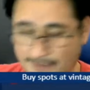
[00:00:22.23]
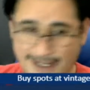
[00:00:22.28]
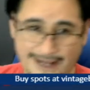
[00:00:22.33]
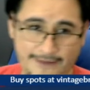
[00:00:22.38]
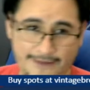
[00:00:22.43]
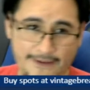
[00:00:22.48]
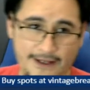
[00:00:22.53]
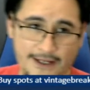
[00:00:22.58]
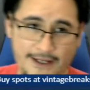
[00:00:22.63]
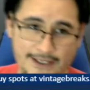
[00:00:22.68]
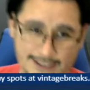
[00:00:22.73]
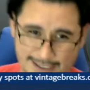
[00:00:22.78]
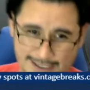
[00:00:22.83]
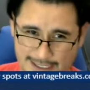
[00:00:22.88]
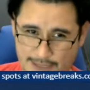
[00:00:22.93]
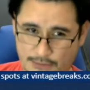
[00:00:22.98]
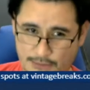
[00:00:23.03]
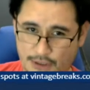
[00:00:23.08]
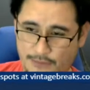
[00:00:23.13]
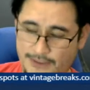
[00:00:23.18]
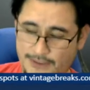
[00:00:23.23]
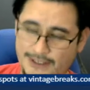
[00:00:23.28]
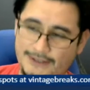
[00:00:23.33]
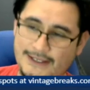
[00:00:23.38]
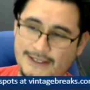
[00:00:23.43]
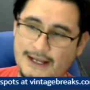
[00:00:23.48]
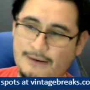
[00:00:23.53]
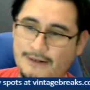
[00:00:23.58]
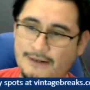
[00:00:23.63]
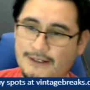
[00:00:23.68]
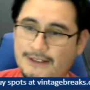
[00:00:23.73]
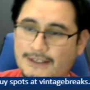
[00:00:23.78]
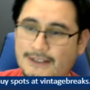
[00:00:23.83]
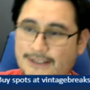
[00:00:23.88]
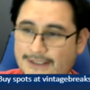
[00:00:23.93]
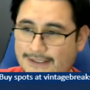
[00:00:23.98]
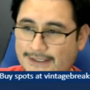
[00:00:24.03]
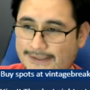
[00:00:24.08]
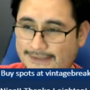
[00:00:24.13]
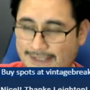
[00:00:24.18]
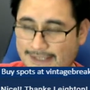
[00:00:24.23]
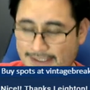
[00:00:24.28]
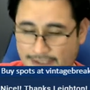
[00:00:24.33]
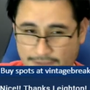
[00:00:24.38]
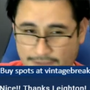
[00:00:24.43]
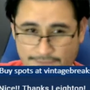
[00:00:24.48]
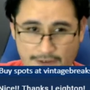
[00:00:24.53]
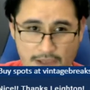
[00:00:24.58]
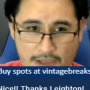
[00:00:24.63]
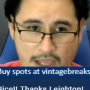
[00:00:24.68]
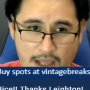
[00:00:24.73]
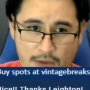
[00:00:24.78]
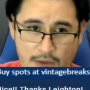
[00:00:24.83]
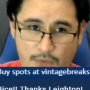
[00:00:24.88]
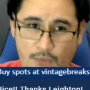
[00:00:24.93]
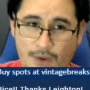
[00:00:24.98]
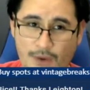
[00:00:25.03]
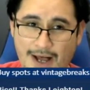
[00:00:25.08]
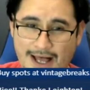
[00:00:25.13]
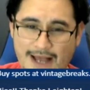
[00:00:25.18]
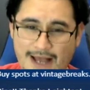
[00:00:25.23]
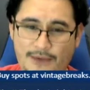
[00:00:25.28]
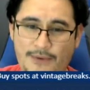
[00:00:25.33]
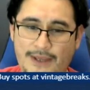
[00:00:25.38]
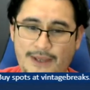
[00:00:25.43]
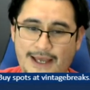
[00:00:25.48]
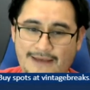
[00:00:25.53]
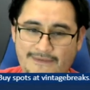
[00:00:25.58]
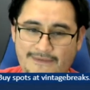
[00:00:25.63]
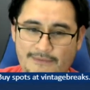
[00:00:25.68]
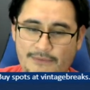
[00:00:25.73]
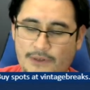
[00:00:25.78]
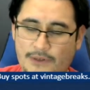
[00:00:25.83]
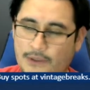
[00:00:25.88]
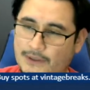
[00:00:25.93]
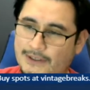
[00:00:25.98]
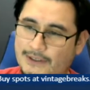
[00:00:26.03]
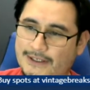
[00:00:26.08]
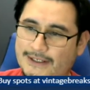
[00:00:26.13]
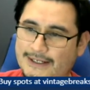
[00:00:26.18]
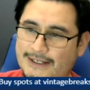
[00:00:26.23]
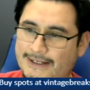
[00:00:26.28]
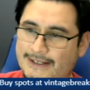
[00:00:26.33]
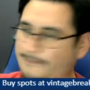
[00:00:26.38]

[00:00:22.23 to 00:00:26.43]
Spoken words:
have email me on that one because I just found out why we haven't broken it yet.